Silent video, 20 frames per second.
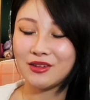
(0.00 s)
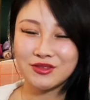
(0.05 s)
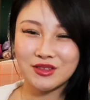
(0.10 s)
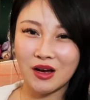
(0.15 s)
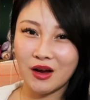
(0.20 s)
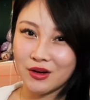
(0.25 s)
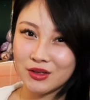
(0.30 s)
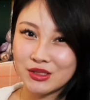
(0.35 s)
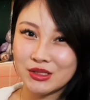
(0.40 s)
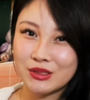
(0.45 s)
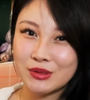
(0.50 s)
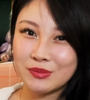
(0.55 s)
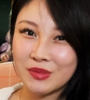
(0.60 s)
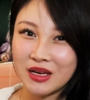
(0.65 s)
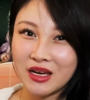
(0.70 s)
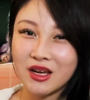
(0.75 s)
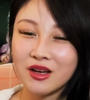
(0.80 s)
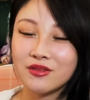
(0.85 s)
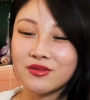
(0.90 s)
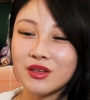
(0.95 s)
I've talked to
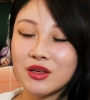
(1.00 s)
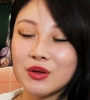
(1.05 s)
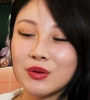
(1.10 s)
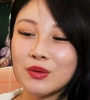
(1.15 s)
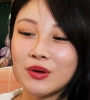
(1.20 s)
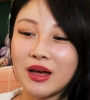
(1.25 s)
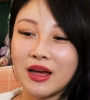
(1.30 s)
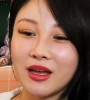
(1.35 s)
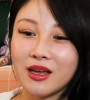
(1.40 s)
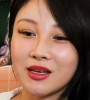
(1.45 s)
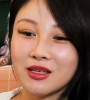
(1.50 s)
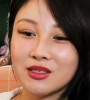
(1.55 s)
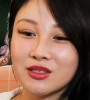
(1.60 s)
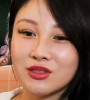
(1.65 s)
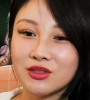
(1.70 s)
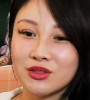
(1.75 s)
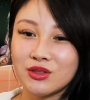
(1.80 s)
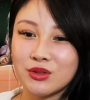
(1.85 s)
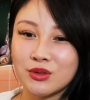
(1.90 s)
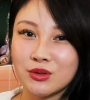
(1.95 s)
many of you and
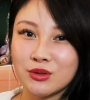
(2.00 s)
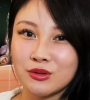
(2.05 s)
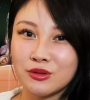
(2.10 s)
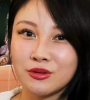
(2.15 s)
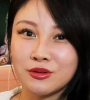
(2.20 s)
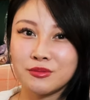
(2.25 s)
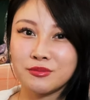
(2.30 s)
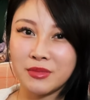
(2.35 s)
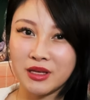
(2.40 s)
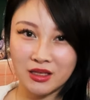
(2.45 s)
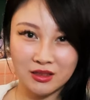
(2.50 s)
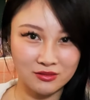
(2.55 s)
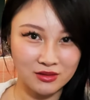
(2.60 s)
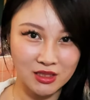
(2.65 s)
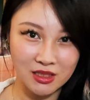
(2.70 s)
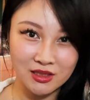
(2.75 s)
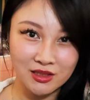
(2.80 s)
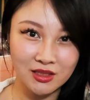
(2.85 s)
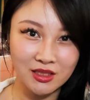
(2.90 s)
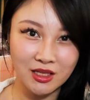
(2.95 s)
you make
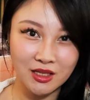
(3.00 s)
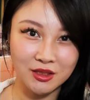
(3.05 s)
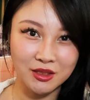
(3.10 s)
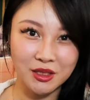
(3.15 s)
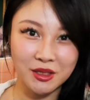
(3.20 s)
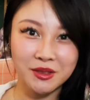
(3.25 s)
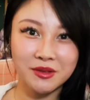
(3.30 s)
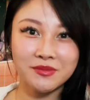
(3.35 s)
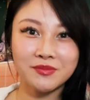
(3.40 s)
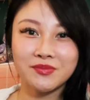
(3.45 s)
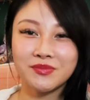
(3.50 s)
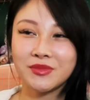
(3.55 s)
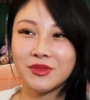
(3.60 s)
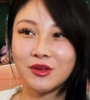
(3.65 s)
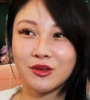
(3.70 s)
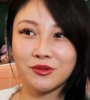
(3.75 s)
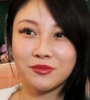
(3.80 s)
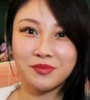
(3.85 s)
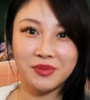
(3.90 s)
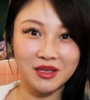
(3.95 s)
decent income.
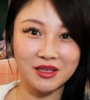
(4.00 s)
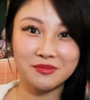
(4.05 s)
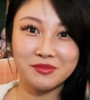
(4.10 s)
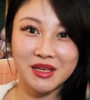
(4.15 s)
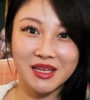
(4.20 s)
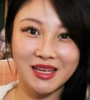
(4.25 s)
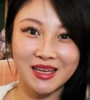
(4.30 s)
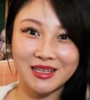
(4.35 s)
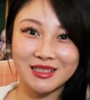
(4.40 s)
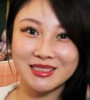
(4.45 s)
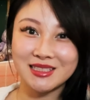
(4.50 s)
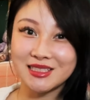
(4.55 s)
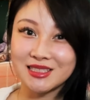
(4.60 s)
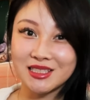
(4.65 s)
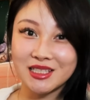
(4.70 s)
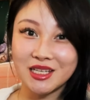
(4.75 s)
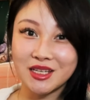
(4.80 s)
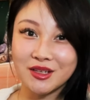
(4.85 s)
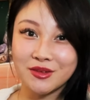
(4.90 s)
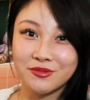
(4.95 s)
You've been making
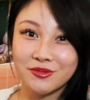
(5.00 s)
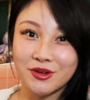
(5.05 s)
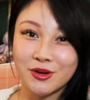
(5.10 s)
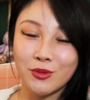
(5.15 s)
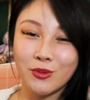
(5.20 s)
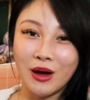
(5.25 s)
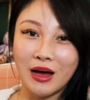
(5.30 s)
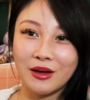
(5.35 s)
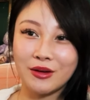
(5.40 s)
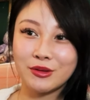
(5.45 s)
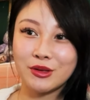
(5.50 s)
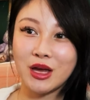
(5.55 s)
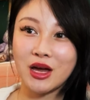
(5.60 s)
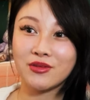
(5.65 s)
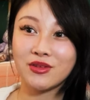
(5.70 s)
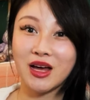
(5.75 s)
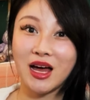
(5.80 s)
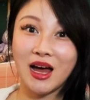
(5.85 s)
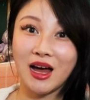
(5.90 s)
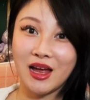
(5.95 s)
decent income for a while. You
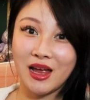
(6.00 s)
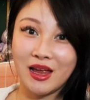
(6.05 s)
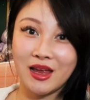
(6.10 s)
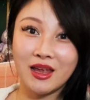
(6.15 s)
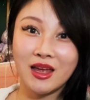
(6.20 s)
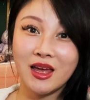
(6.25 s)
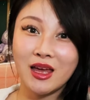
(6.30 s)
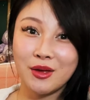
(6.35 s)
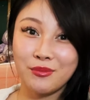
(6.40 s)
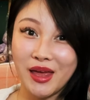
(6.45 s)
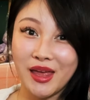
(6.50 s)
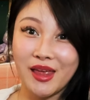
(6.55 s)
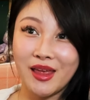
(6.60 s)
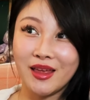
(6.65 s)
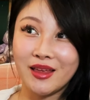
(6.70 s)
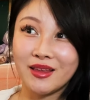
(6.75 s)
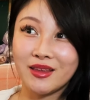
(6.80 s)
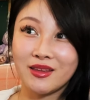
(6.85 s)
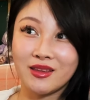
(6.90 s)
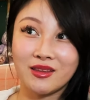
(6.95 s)
have a high
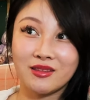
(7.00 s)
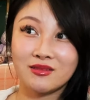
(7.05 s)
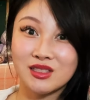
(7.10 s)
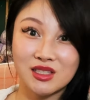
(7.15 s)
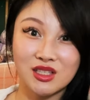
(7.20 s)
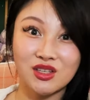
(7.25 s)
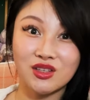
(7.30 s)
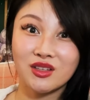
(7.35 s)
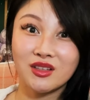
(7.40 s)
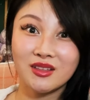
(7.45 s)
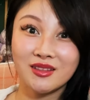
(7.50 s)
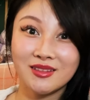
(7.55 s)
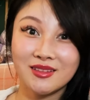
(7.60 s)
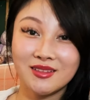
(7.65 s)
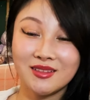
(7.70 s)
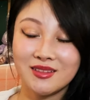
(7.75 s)
paying skill.